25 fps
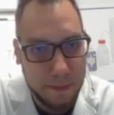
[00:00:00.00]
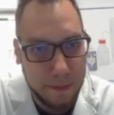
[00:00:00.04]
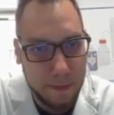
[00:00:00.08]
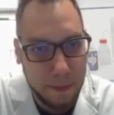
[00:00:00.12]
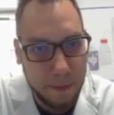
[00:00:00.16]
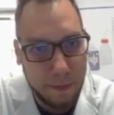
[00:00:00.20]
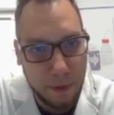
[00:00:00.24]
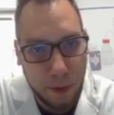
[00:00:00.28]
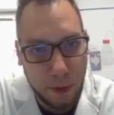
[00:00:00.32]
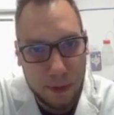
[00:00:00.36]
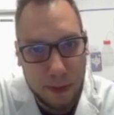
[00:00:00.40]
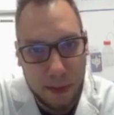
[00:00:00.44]

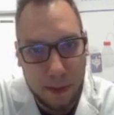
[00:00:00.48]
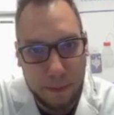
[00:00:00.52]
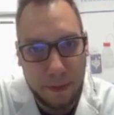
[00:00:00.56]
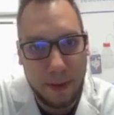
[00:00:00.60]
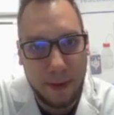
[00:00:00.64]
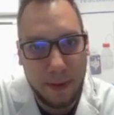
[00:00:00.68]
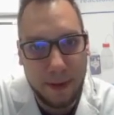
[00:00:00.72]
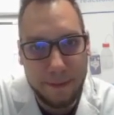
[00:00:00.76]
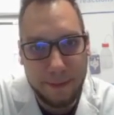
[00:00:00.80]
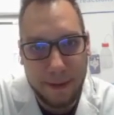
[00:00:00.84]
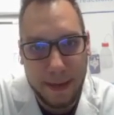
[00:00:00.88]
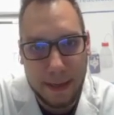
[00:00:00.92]
water
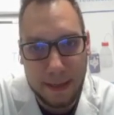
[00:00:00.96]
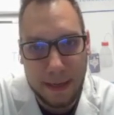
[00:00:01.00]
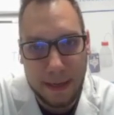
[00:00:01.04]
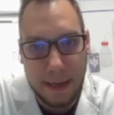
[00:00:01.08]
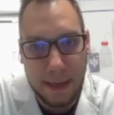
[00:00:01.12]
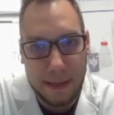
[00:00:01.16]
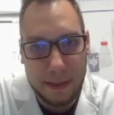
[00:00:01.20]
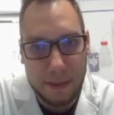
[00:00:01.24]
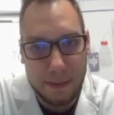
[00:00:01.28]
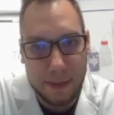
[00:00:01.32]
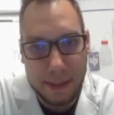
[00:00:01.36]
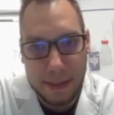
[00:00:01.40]
purifier
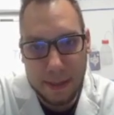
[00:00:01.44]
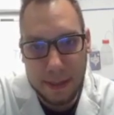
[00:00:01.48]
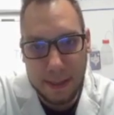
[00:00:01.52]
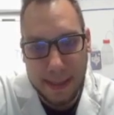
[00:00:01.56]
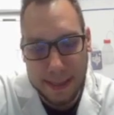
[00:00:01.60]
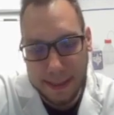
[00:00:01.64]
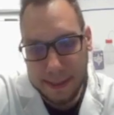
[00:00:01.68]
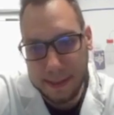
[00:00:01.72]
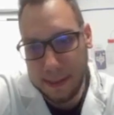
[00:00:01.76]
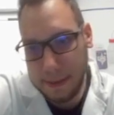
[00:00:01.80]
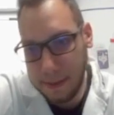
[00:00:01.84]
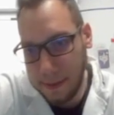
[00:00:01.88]
cartridge.
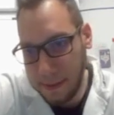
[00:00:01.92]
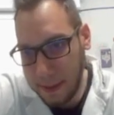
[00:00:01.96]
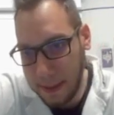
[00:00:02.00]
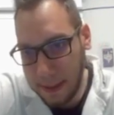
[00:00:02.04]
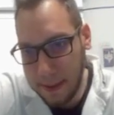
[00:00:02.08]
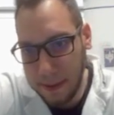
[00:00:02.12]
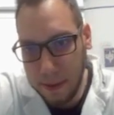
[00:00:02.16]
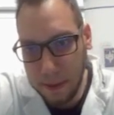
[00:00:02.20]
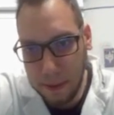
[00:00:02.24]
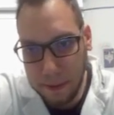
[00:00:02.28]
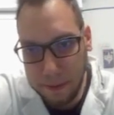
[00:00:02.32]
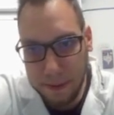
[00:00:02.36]
That's
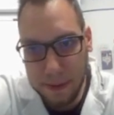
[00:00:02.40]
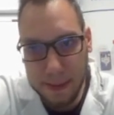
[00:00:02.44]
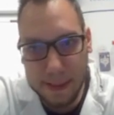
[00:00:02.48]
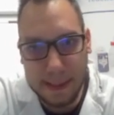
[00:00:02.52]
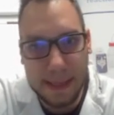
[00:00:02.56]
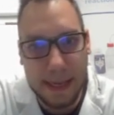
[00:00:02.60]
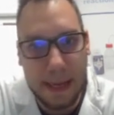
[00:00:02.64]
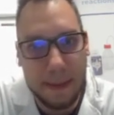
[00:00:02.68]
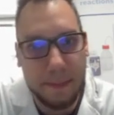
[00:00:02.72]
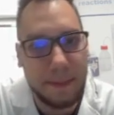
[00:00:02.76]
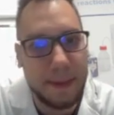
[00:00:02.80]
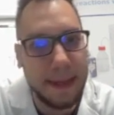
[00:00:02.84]
good for the
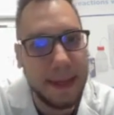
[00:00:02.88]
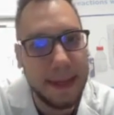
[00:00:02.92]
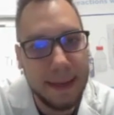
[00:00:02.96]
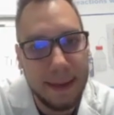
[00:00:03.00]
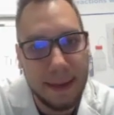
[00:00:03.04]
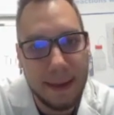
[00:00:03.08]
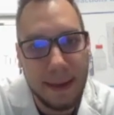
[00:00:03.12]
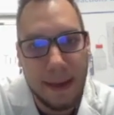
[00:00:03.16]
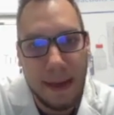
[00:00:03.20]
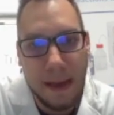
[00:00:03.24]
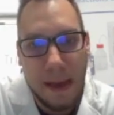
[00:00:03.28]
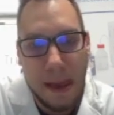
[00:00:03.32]
same thing.
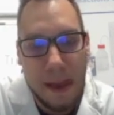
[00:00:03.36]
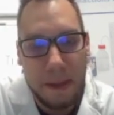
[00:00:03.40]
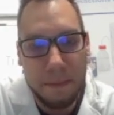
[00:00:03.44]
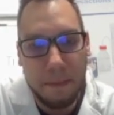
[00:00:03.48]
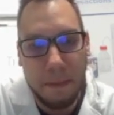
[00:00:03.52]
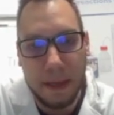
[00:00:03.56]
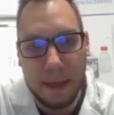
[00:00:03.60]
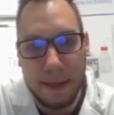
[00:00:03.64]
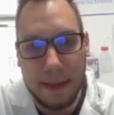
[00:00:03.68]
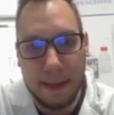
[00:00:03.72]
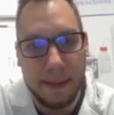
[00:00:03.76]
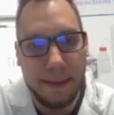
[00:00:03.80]

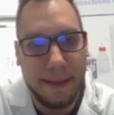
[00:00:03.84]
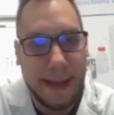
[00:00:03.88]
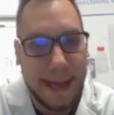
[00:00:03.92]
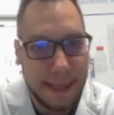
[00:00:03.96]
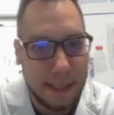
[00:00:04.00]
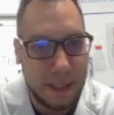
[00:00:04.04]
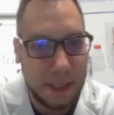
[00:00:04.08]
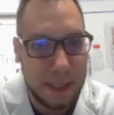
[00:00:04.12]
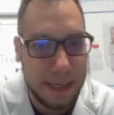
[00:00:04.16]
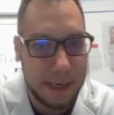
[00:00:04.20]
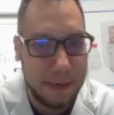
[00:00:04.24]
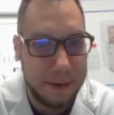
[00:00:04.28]
But the next
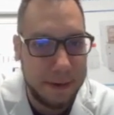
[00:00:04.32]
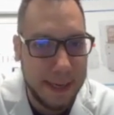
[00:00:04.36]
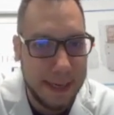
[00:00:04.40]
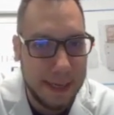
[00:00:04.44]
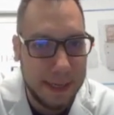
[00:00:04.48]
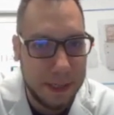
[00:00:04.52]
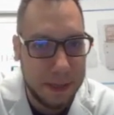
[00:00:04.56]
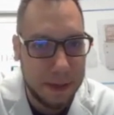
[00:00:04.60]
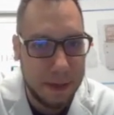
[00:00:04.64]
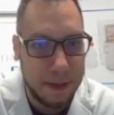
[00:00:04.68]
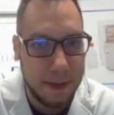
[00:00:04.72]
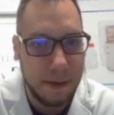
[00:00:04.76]

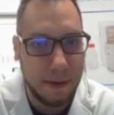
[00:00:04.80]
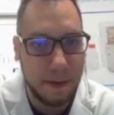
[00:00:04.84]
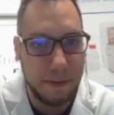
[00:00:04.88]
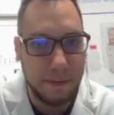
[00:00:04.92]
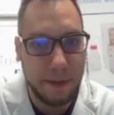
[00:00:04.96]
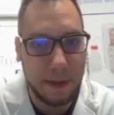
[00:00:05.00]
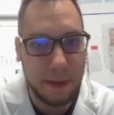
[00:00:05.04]
generation of the